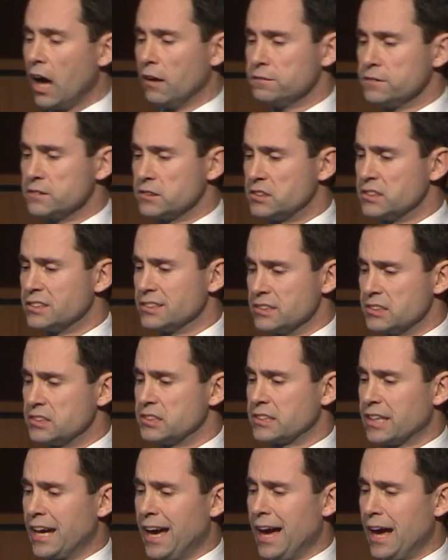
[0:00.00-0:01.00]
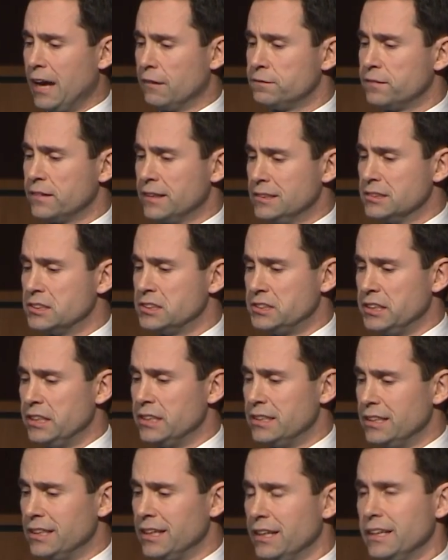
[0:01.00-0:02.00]
offices and staff in
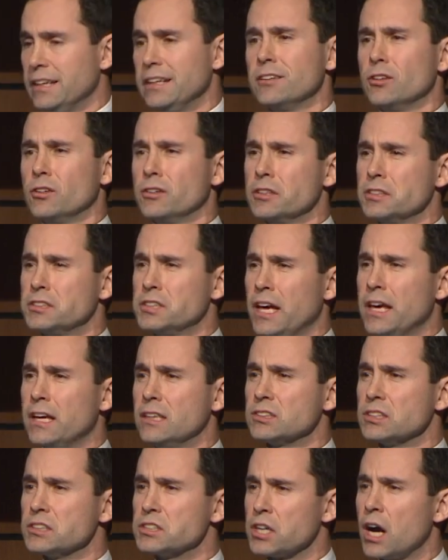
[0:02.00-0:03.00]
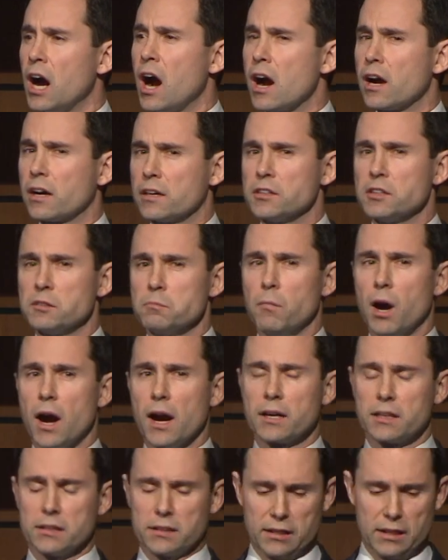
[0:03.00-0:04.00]
Sydney and it undertakes a targeted
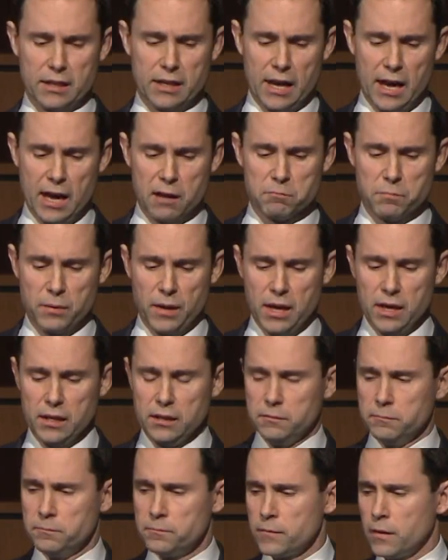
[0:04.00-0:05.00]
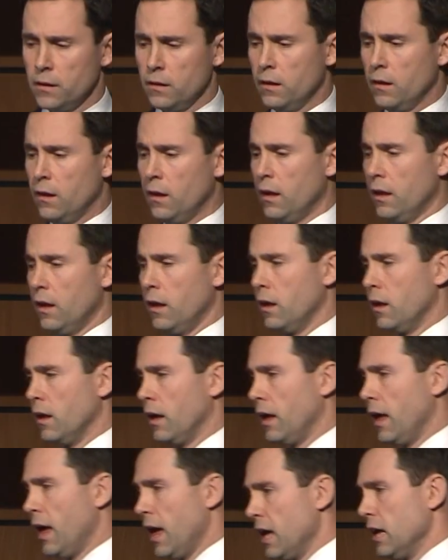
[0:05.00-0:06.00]
marketing campaign
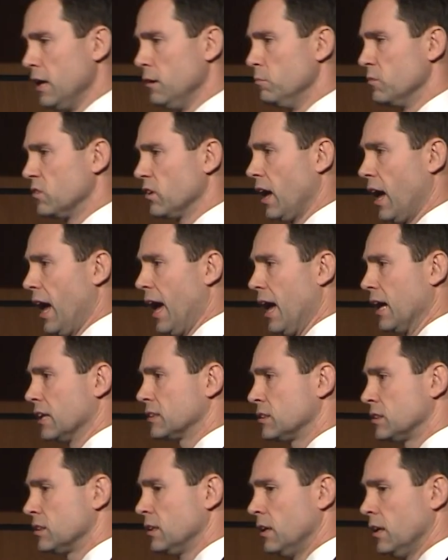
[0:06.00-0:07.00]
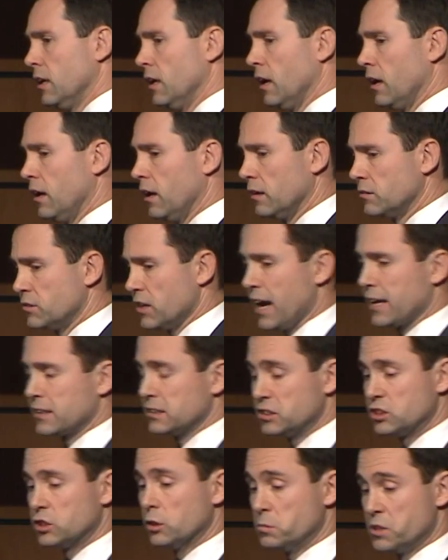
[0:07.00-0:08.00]
aimed at data
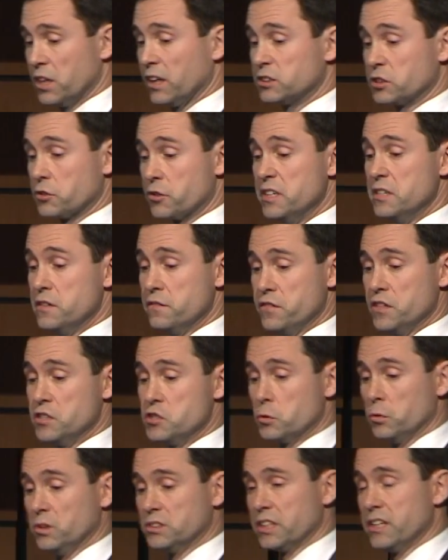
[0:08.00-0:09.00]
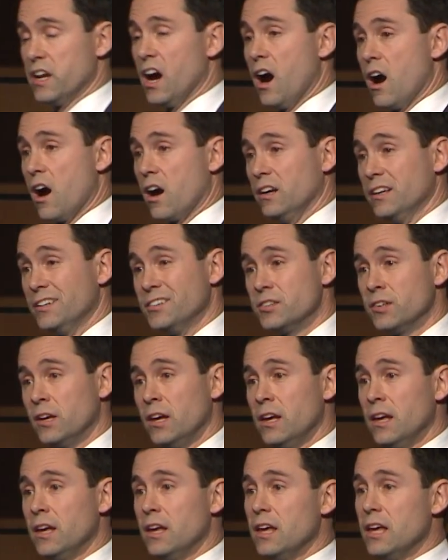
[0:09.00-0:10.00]
subjects or individuals in Ireland,
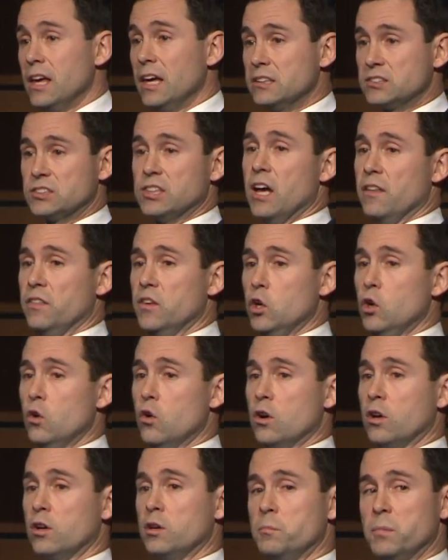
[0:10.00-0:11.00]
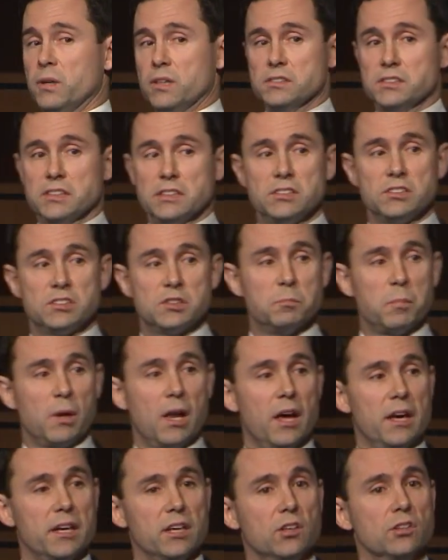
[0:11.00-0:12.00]
it's on the hook because it's
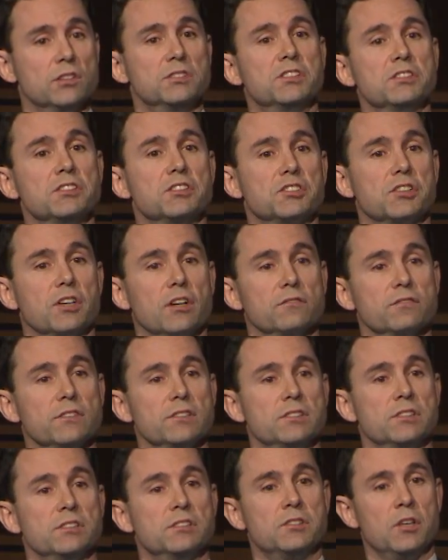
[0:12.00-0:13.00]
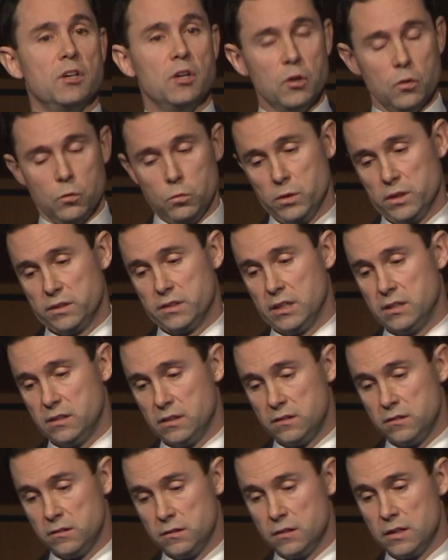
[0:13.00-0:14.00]
supplying goods and services within
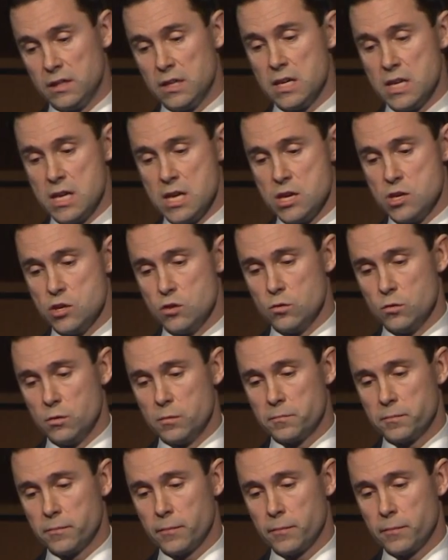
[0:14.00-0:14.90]
the EU.